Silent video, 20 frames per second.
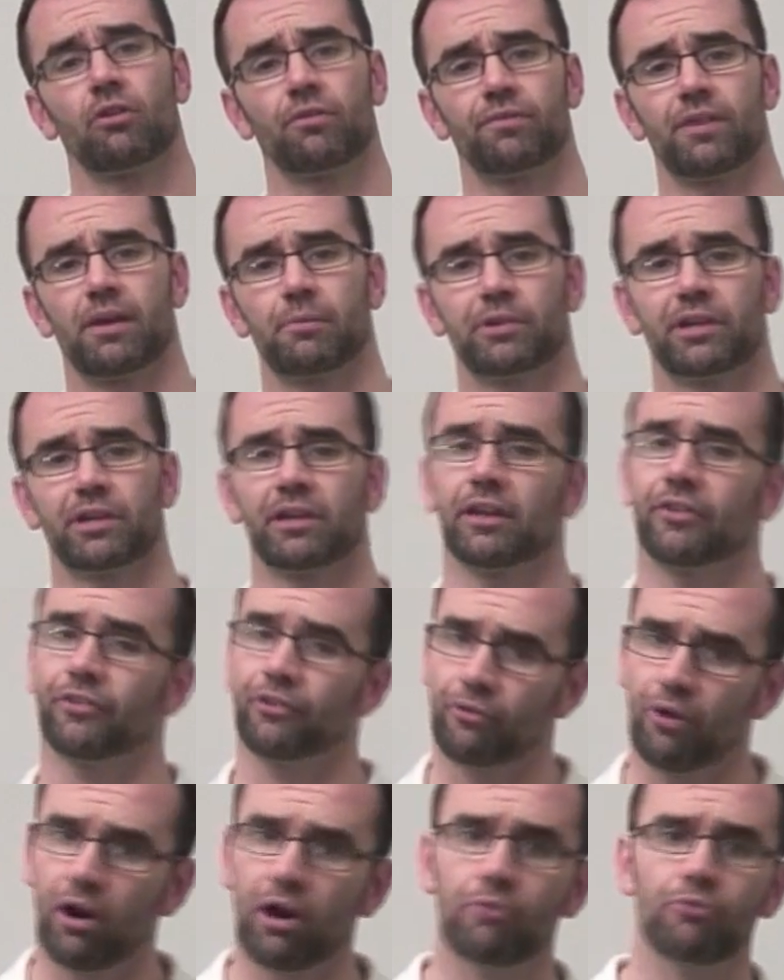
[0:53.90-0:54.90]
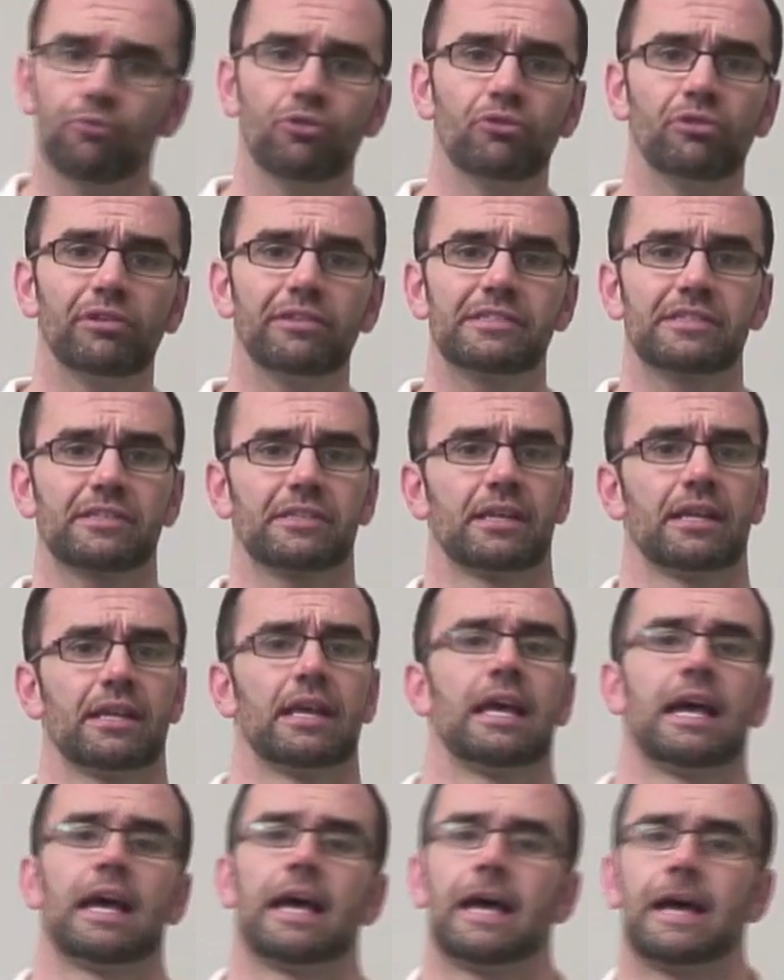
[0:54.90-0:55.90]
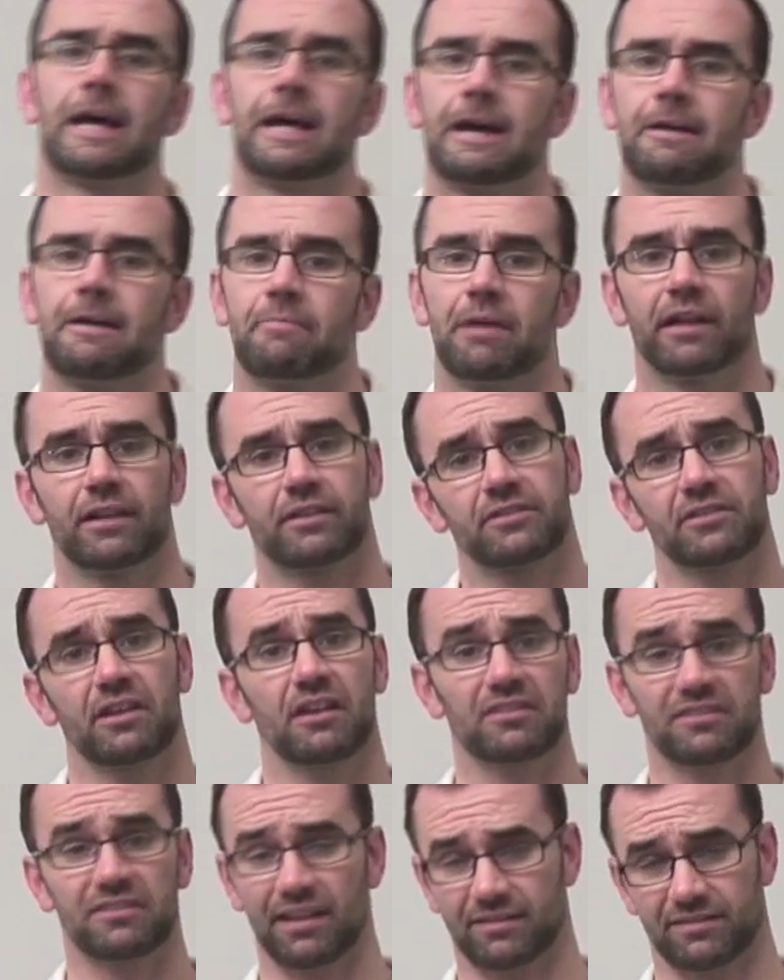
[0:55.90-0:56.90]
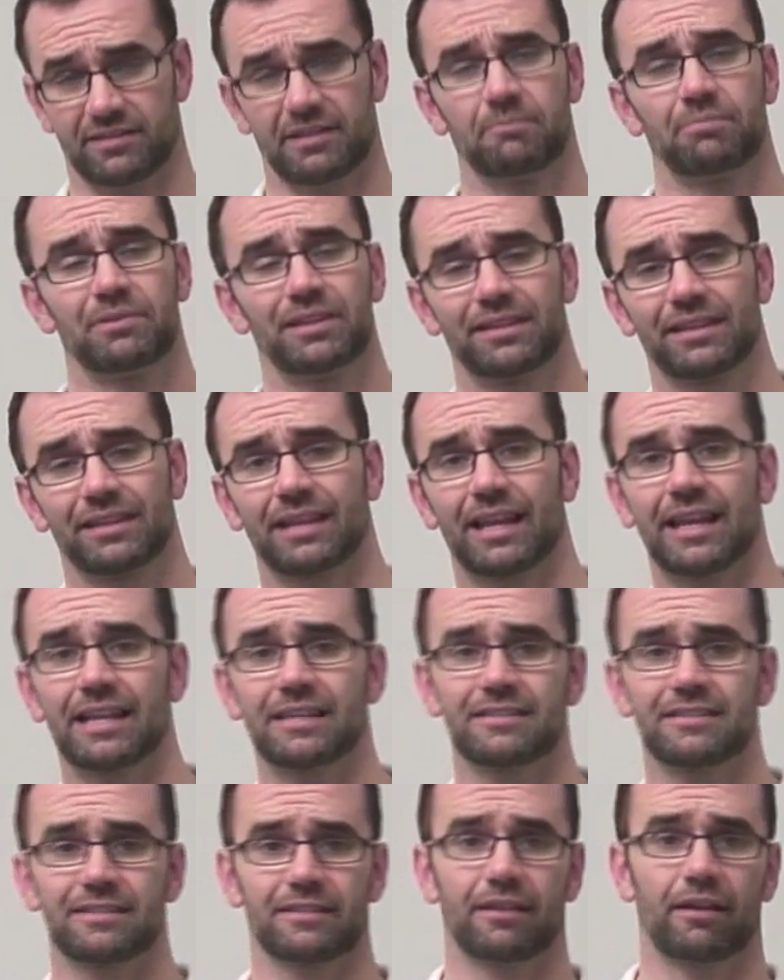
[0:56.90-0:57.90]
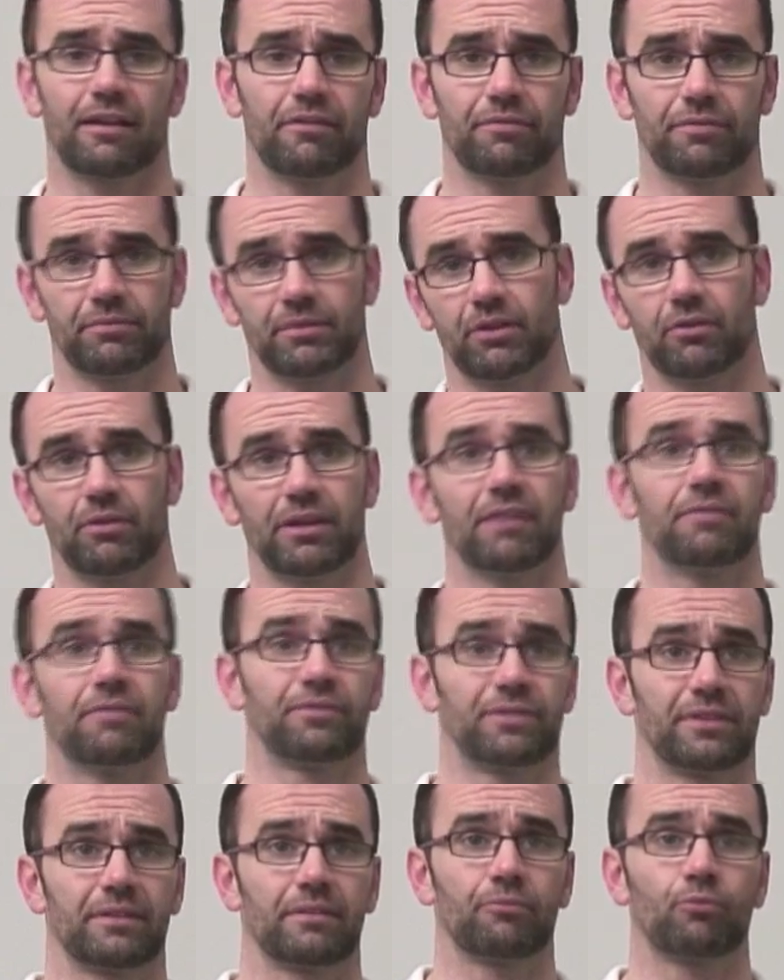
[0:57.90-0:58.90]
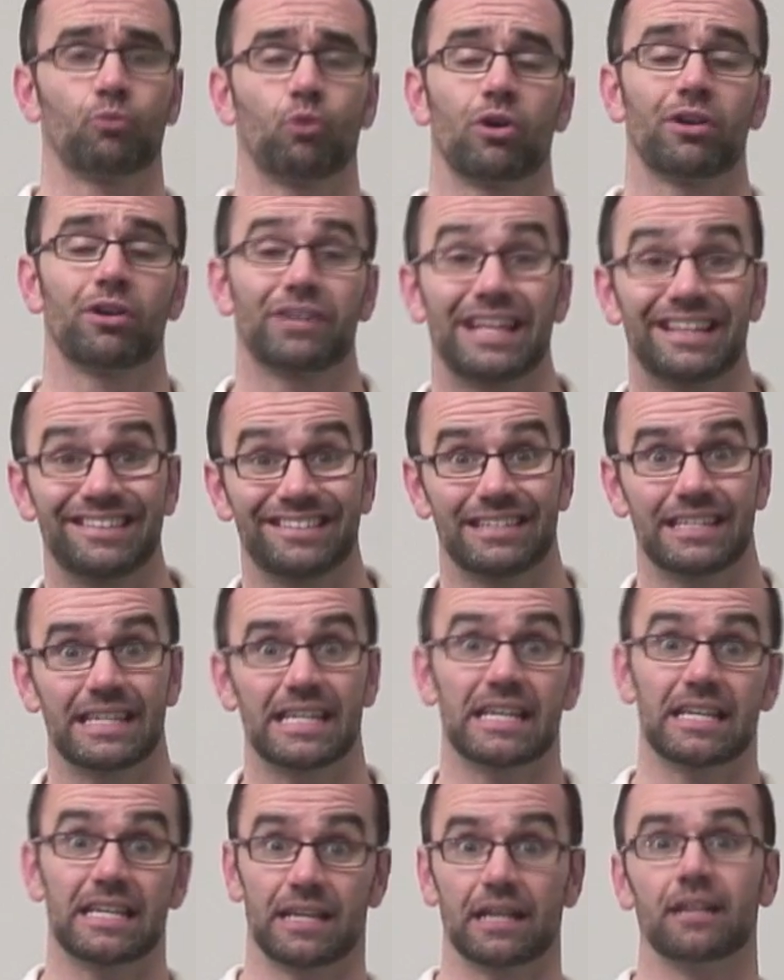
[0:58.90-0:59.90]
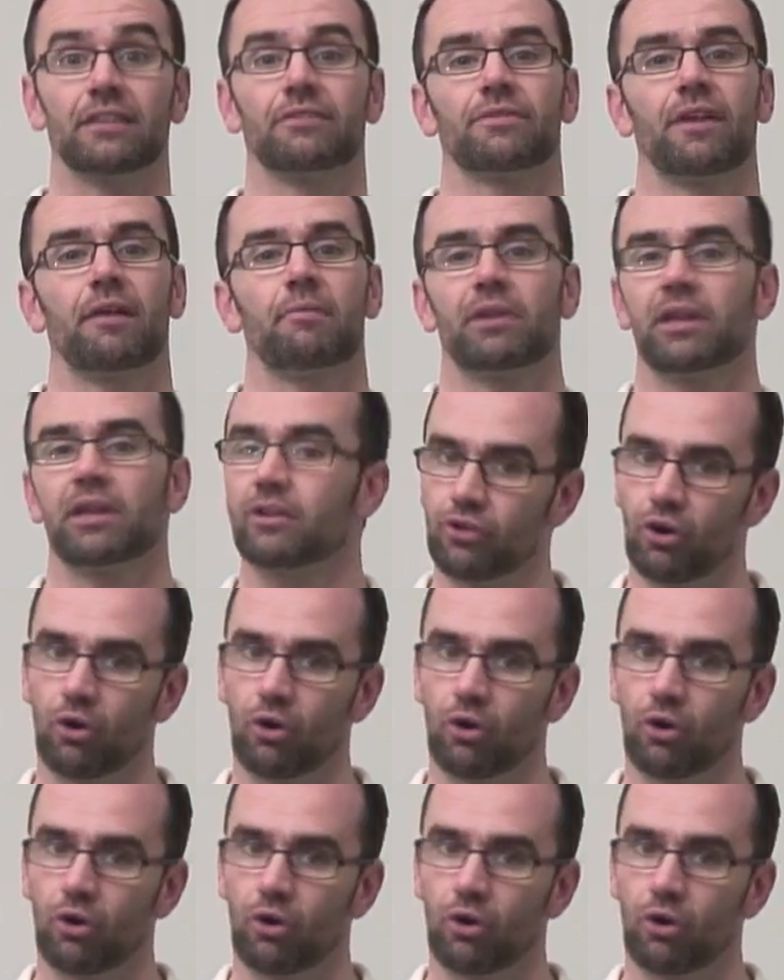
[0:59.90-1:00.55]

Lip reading: or feminine. There are rules, and it's not simply the case of, you know, if the word ends in E, it's feminine.